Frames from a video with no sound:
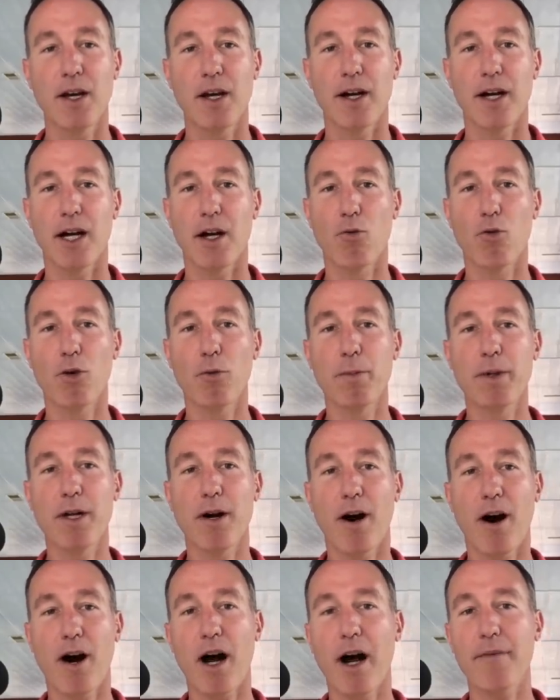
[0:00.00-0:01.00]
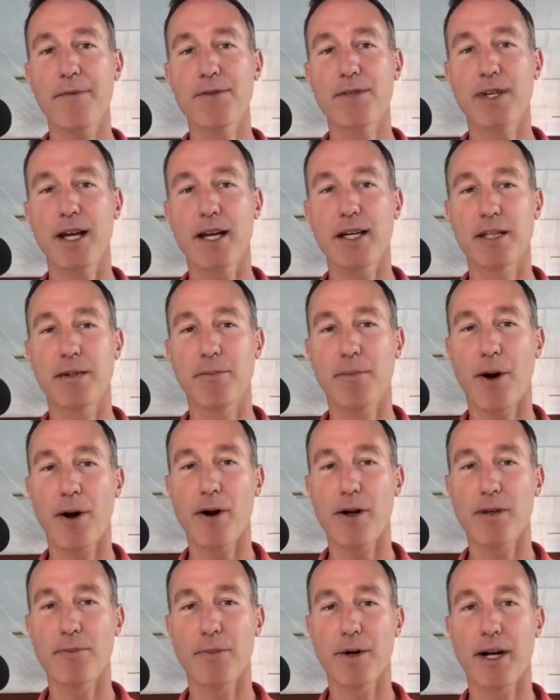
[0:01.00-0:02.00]
uh, will be offset in
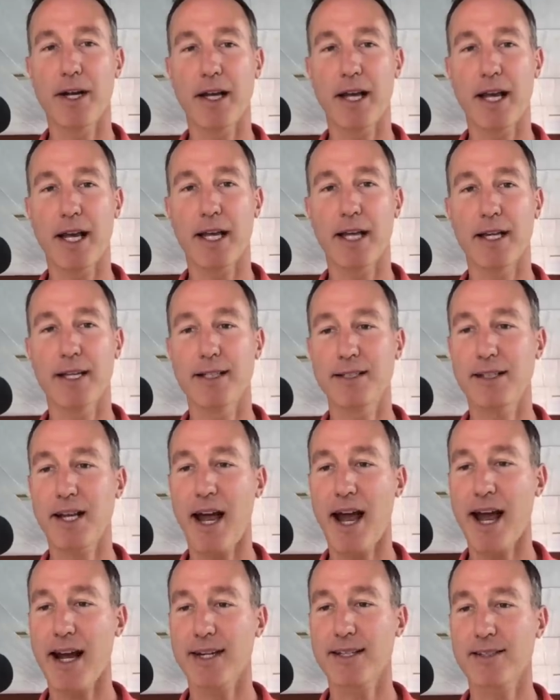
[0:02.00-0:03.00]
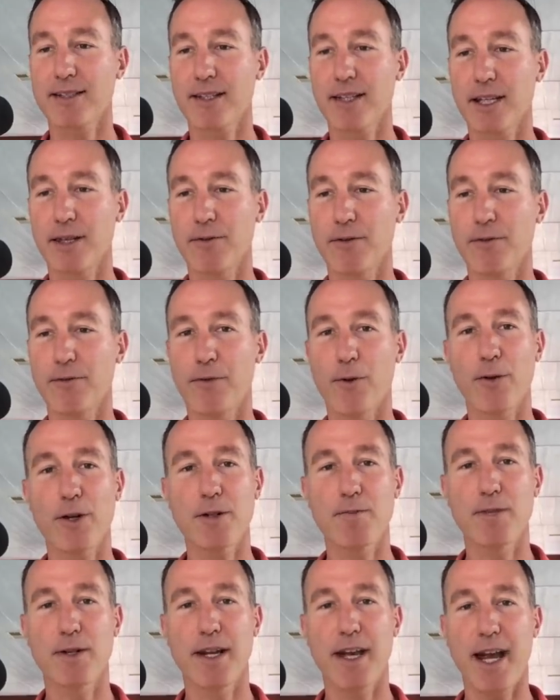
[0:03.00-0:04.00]
part by a tax
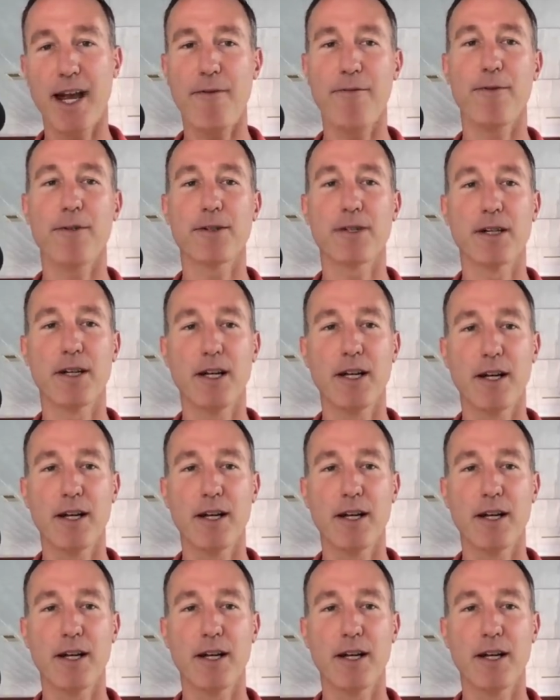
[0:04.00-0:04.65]
enforcement effort